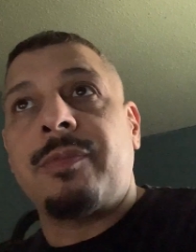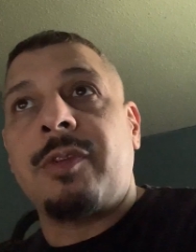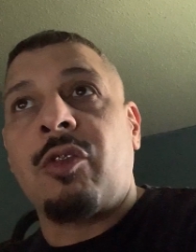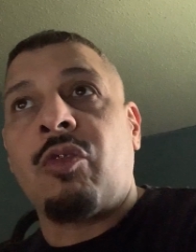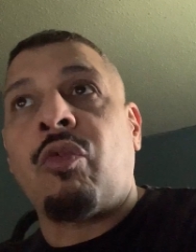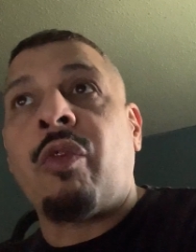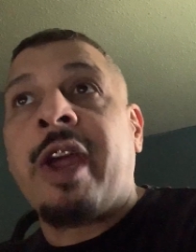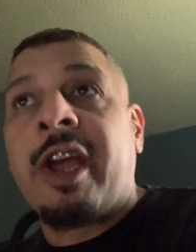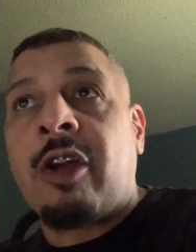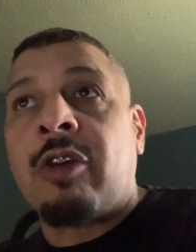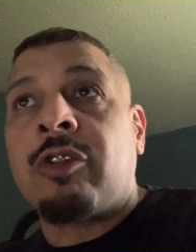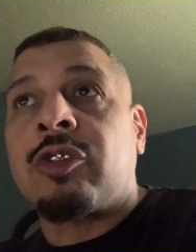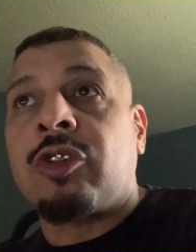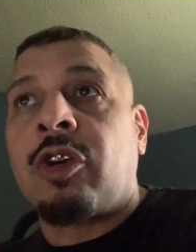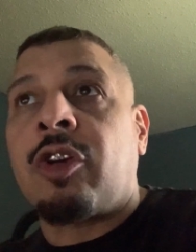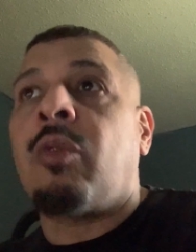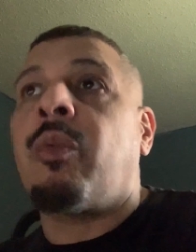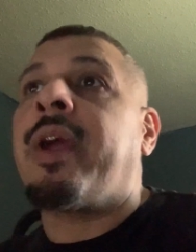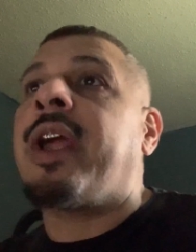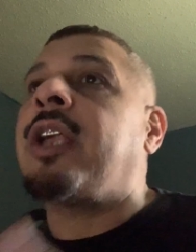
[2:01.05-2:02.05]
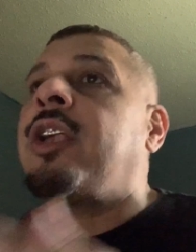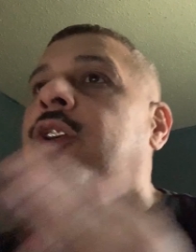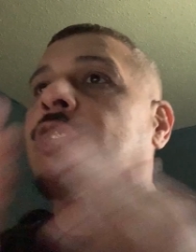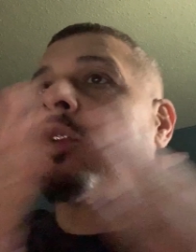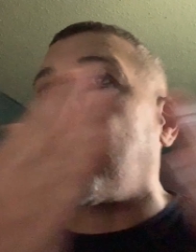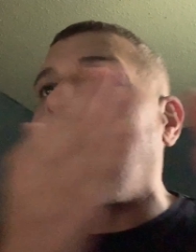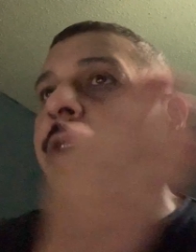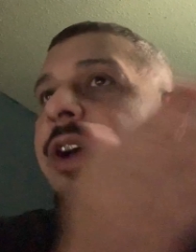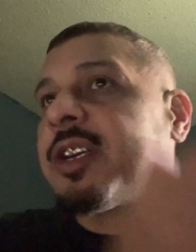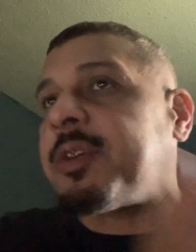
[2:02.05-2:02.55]
Rigo's going to win. You
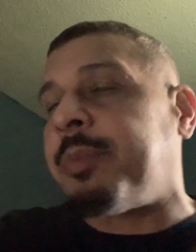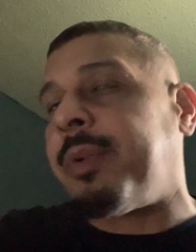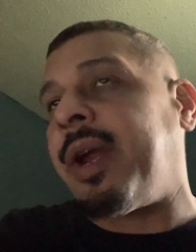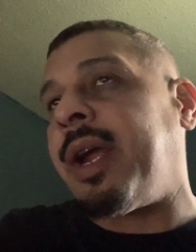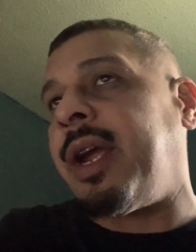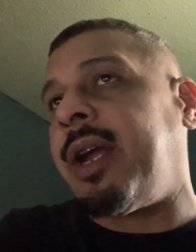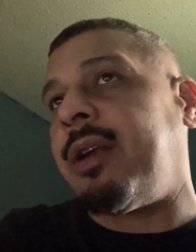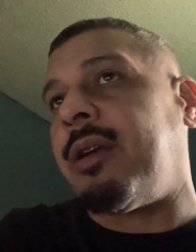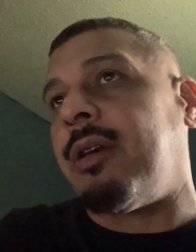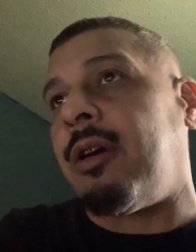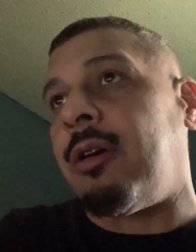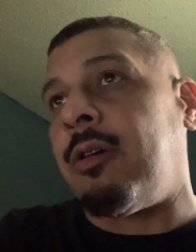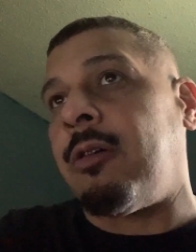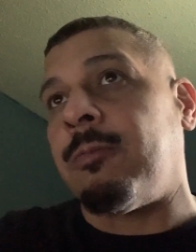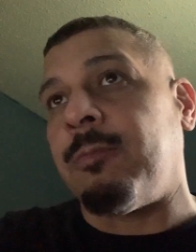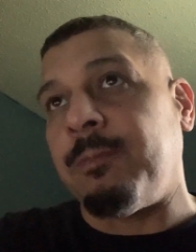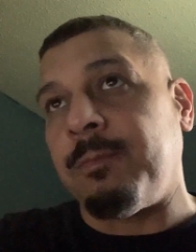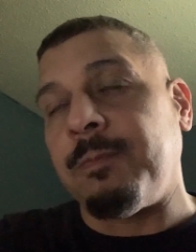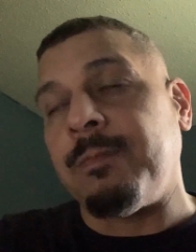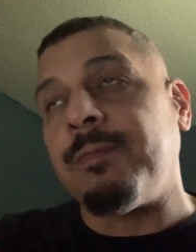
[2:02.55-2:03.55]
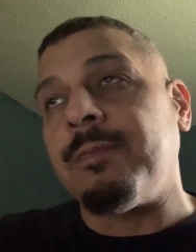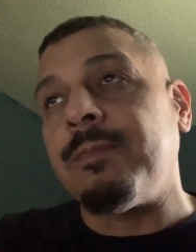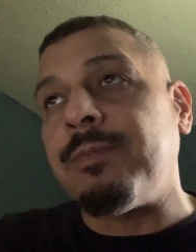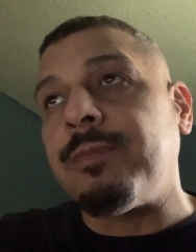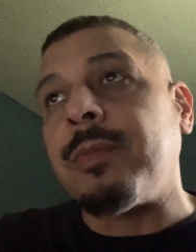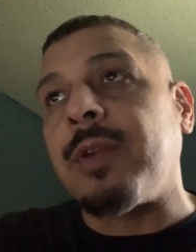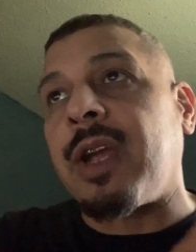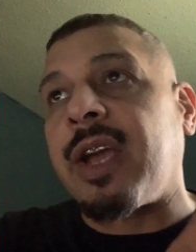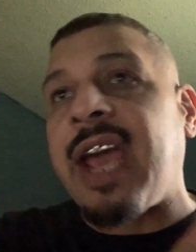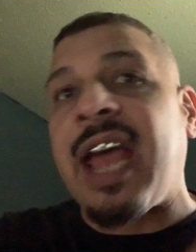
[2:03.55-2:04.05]
could explain um,
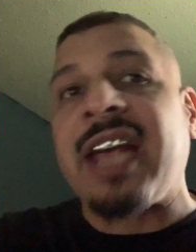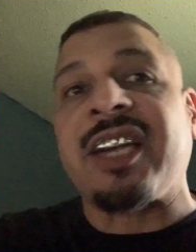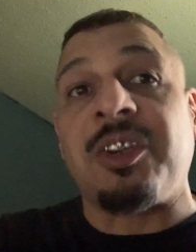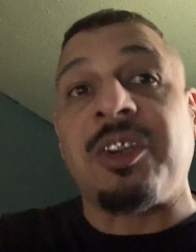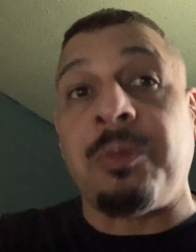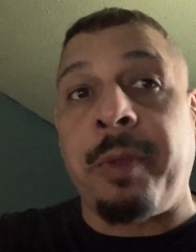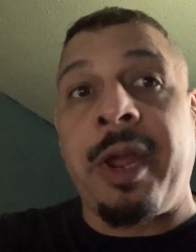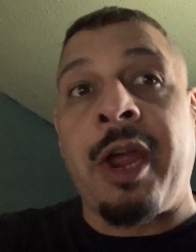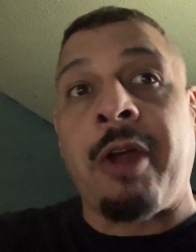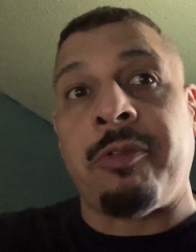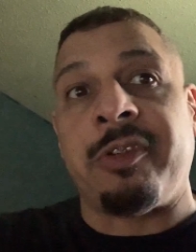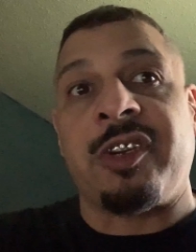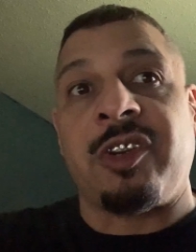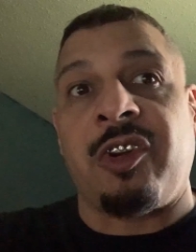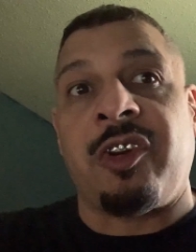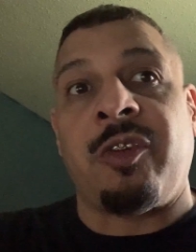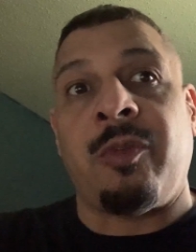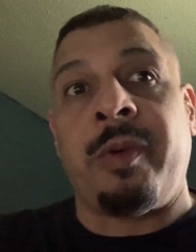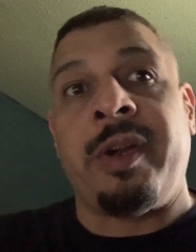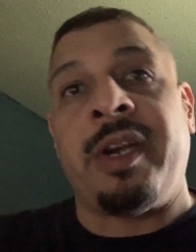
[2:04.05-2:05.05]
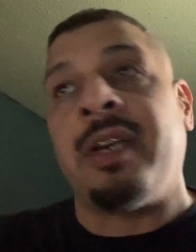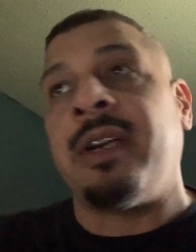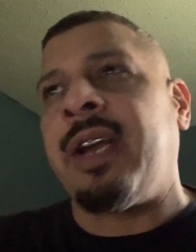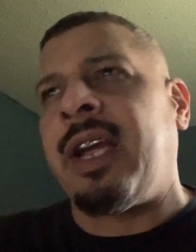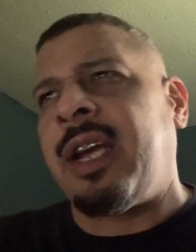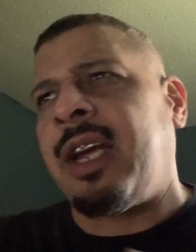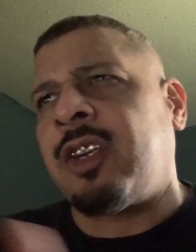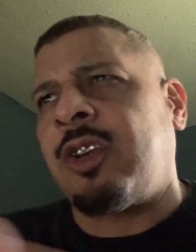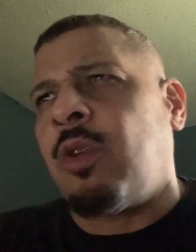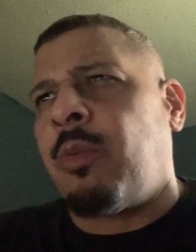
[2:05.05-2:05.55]
Casimero's going to win.
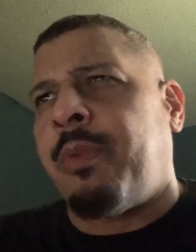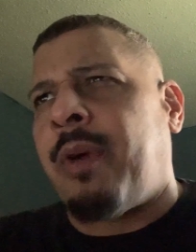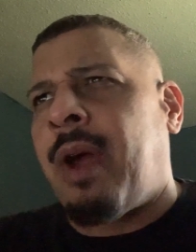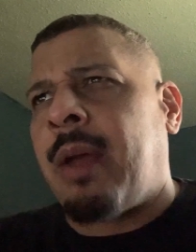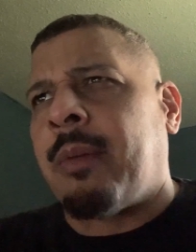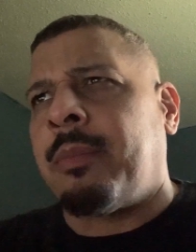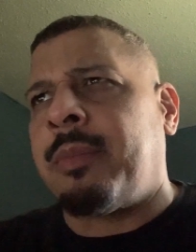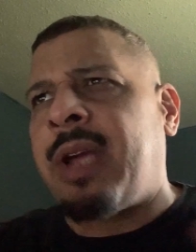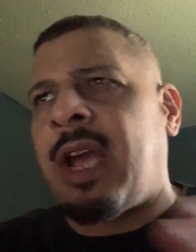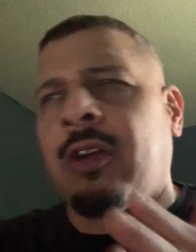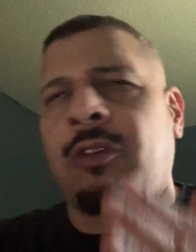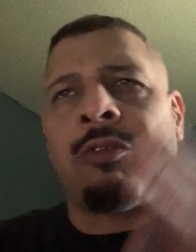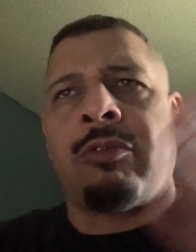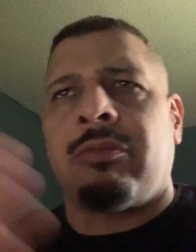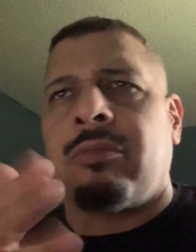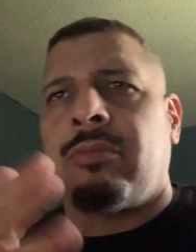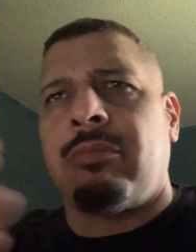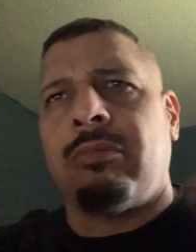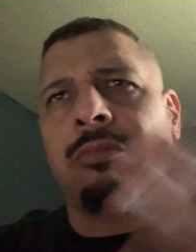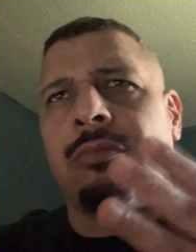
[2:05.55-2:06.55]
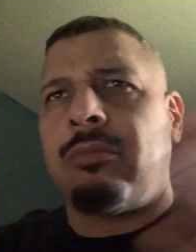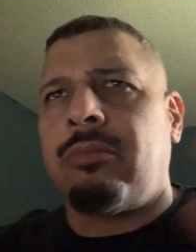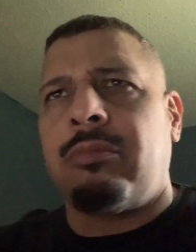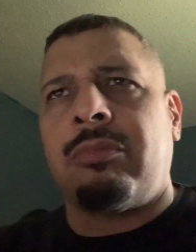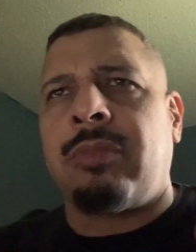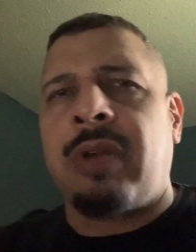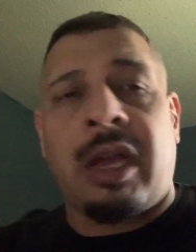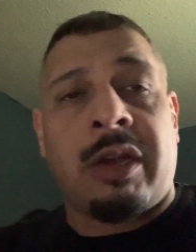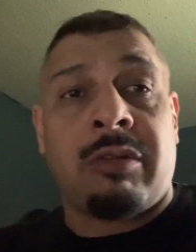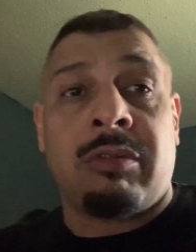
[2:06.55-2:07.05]
Like, it's no problem. Y'all could,
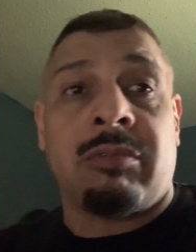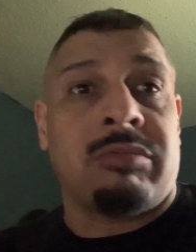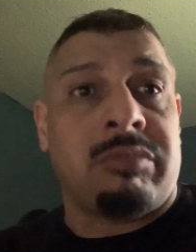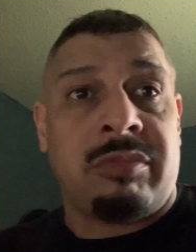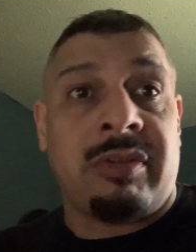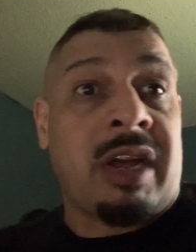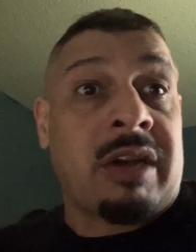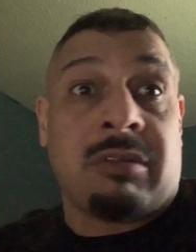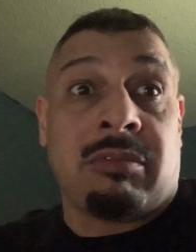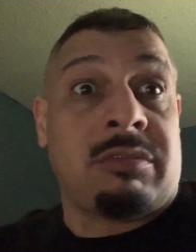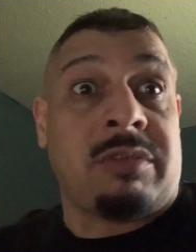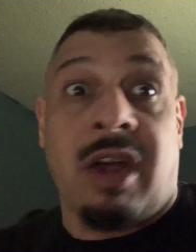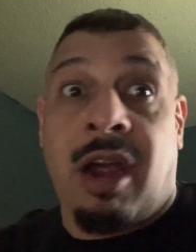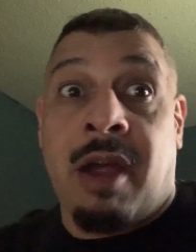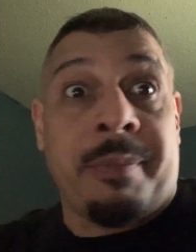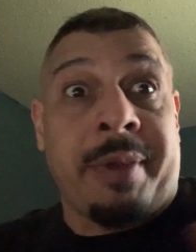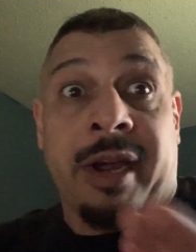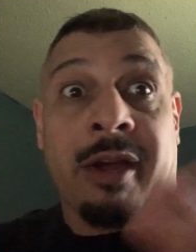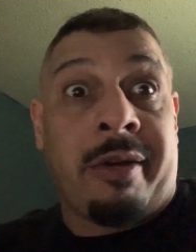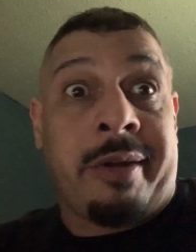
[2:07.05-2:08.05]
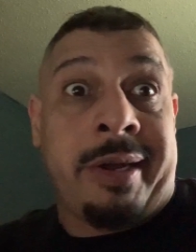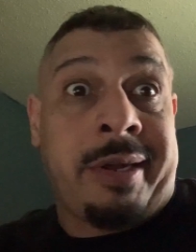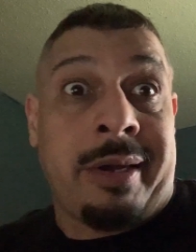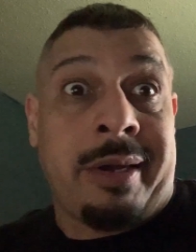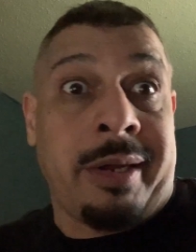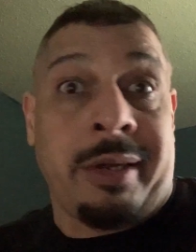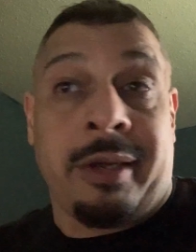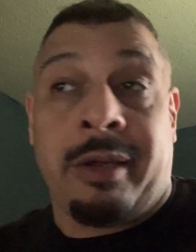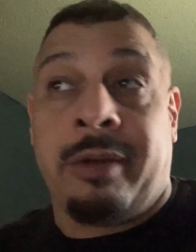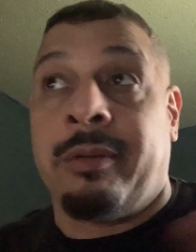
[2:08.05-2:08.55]
y'all could, y'all could comment on it.
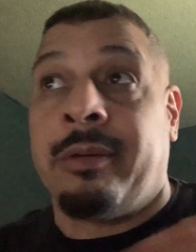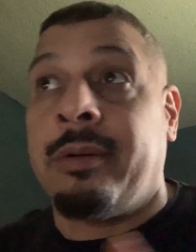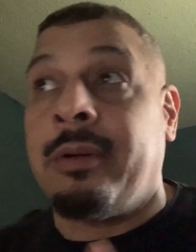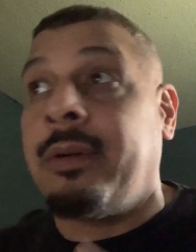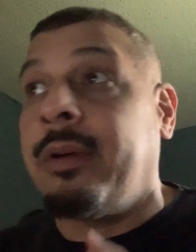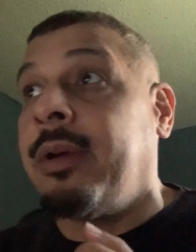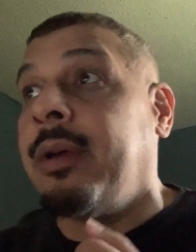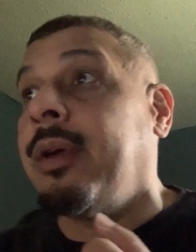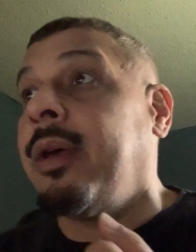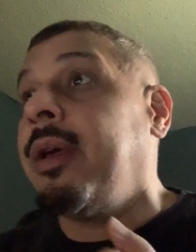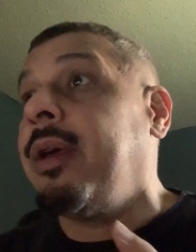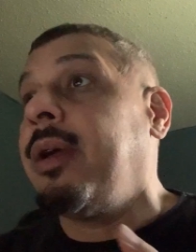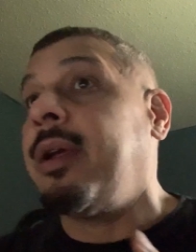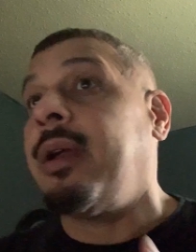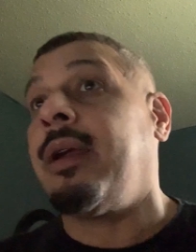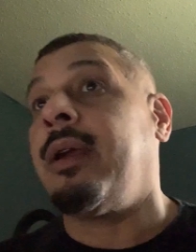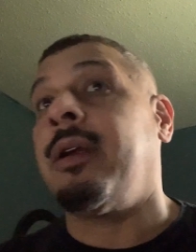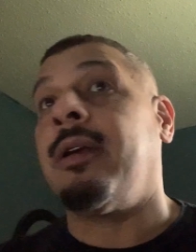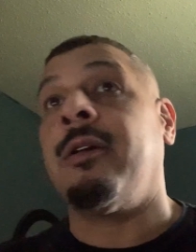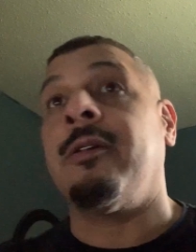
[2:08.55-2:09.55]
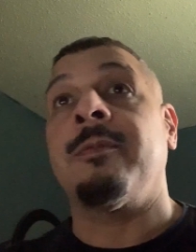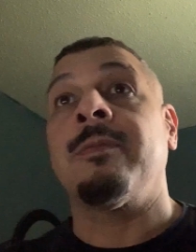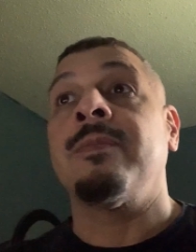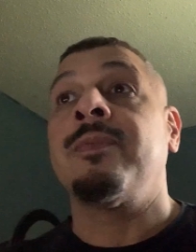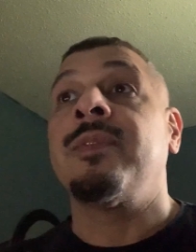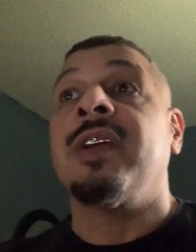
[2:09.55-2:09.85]
Like, you know, you know.